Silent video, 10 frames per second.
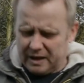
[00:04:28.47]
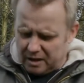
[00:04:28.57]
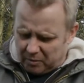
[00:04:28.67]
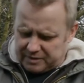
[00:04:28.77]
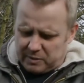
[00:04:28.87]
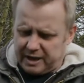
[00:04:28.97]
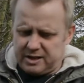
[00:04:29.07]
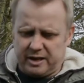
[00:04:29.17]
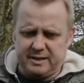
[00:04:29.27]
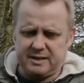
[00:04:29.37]
whereas when I
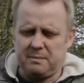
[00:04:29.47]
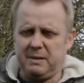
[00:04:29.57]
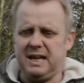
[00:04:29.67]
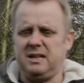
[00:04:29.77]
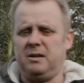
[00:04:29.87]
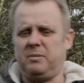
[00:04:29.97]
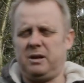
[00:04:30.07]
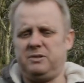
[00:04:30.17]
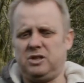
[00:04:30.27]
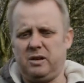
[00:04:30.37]
turned it to medium, when I
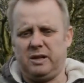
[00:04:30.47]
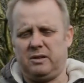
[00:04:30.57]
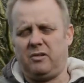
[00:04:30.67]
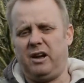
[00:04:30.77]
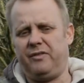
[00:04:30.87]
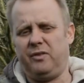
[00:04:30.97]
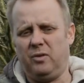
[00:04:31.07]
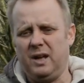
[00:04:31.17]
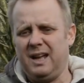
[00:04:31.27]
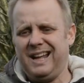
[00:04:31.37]
was tuning the
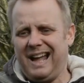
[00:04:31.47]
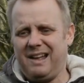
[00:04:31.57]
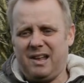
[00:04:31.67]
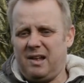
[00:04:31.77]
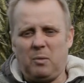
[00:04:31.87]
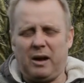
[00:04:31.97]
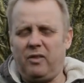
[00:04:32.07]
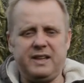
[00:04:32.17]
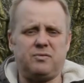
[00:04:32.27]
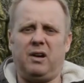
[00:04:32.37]
rifle, on
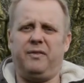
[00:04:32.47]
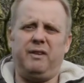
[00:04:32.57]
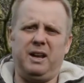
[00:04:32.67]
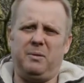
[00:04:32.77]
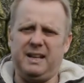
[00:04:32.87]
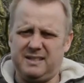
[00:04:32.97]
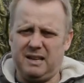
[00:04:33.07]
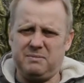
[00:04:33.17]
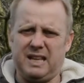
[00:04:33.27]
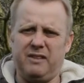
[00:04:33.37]
this rifle anyway, it
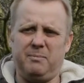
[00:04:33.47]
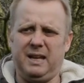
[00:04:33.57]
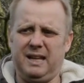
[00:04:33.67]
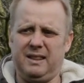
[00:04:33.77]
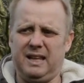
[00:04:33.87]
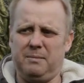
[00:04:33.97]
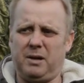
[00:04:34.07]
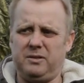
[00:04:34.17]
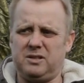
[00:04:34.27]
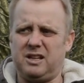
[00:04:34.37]
seemed to give me the
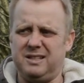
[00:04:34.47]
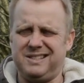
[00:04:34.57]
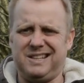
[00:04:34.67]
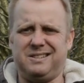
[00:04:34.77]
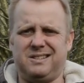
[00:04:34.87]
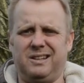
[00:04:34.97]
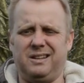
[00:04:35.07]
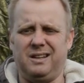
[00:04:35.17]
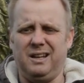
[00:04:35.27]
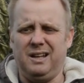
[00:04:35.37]
most
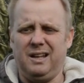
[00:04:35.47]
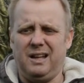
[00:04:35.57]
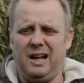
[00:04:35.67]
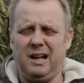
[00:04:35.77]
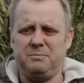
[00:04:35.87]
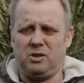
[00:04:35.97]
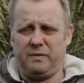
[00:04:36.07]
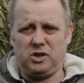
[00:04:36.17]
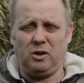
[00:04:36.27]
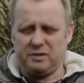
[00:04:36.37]
consistent sort
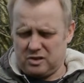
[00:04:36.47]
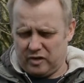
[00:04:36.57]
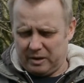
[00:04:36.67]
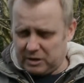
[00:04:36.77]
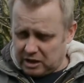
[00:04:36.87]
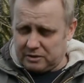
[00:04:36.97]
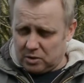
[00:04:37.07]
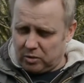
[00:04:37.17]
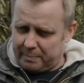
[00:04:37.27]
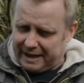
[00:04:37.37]
of shot string, which I'll
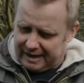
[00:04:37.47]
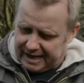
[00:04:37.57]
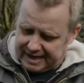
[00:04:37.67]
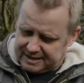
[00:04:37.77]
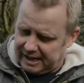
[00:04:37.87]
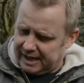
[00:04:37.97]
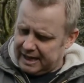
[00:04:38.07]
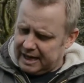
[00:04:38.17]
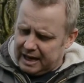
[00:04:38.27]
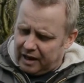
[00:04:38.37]
talk about later.
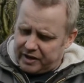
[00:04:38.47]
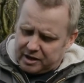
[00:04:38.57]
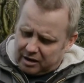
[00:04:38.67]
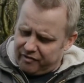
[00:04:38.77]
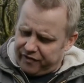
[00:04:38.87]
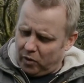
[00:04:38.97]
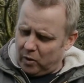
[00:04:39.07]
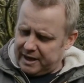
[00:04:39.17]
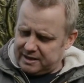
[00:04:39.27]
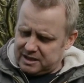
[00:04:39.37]
Then you come
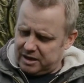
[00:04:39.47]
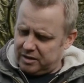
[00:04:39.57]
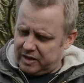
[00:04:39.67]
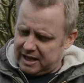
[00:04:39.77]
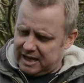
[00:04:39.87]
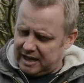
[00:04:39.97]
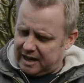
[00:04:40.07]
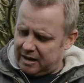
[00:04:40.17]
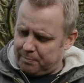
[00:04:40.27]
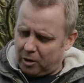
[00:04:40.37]
forward into the
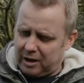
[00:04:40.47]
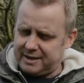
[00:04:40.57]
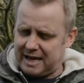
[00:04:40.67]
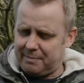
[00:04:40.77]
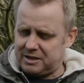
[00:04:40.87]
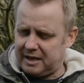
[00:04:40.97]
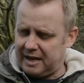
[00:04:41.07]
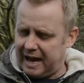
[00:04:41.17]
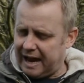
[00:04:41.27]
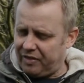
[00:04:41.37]
bottle
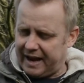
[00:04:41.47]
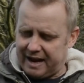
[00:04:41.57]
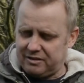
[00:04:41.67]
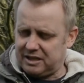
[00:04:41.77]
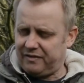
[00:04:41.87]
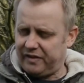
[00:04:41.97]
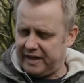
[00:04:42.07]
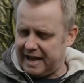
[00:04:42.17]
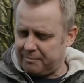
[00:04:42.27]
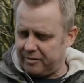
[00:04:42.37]
adapter and the housing for
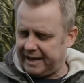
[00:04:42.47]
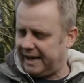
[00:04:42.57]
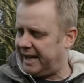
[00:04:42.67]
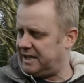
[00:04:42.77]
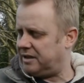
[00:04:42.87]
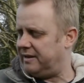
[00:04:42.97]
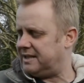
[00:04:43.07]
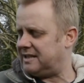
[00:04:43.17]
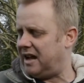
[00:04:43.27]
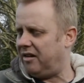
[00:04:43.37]
the amp regulator
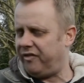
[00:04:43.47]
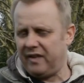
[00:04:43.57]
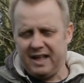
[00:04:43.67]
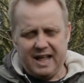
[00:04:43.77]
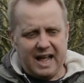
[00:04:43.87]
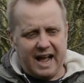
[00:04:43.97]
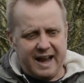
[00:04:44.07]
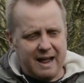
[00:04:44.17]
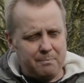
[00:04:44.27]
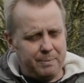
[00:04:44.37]
itself. An
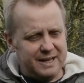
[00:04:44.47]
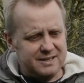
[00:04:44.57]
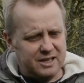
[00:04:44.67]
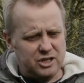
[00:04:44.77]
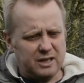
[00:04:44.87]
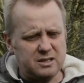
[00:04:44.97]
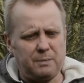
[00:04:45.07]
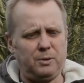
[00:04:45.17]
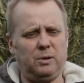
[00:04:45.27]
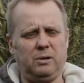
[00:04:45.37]
amp is
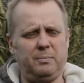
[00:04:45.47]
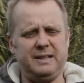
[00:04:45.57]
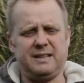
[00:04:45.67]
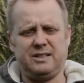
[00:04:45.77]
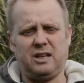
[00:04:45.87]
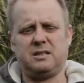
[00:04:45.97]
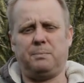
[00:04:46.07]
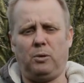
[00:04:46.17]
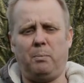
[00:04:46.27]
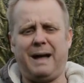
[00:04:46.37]
adjustable, means
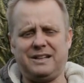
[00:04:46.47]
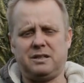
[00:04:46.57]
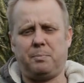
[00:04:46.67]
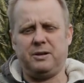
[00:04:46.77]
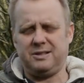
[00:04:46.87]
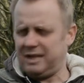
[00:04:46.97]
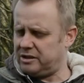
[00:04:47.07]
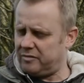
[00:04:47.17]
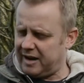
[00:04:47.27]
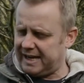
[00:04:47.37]
adjustable match
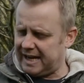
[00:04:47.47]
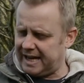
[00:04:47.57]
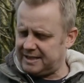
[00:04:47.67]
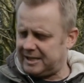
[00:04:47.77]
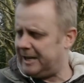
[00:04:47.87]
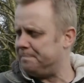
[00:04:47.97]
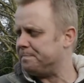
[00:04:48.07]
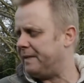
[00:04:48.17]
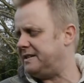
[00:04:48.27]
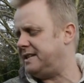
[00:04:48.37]
precision regulator.
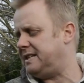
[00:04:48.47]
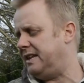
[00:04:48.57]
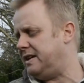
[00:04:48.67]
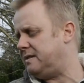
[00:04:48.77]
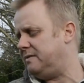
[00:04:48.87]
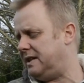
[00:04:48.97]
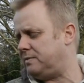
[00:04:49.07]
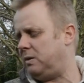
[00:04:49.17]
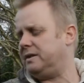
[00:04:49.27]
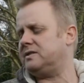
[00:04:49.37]
As I say,
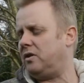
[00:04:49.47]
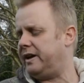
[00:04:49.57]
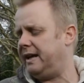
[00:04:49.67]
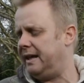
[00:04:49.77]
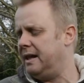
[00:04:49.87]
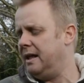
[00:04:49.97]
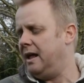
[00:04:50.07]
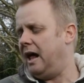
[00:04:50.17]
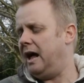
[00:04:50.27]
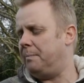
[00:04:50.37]
this one's got a
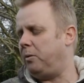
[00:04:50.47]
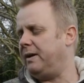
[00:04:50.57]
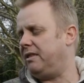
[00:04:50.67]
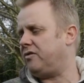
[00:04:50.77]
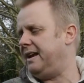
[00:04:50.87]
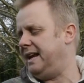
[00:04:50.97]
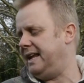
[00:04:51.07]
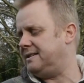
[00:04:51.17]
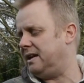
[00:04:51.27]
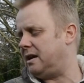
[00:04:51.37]
0.3
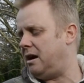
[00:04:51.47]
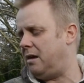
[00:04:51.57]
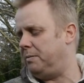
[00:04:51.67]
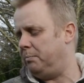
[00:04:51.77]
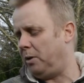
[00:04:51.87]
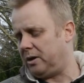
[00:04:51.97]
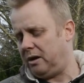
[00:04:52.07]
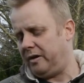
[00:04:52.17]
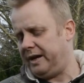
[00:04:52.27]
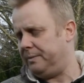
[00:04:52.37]
litre carbon
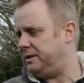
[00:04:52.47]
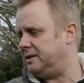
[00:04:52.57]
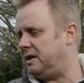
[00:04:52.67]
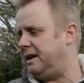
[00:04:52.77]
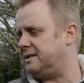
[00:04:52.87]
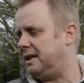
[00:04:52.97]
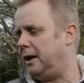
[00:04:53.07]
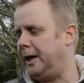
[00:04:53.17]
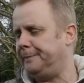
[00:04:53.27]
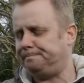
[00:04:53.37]
bottle on it, which is nice and
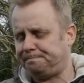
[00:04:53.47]
light.